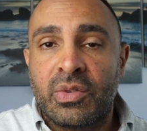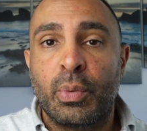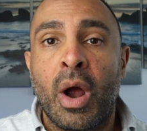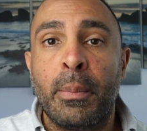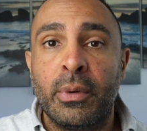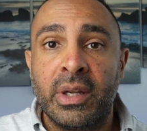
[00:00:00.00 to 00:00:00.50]

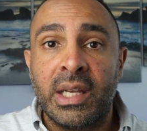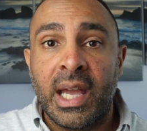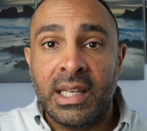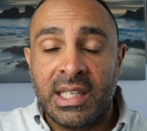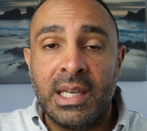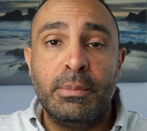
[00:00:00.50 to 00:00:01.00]
property
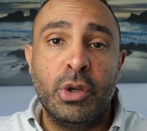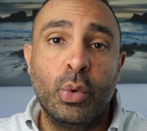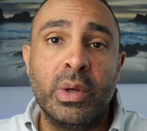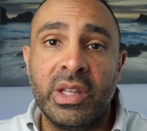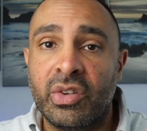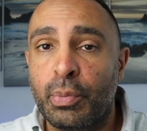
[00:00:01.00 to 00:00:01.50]
and keep you
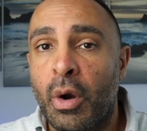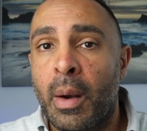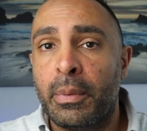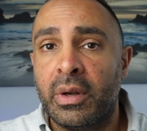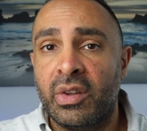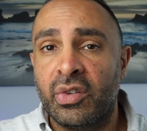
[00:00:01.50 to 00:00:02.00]
in this property?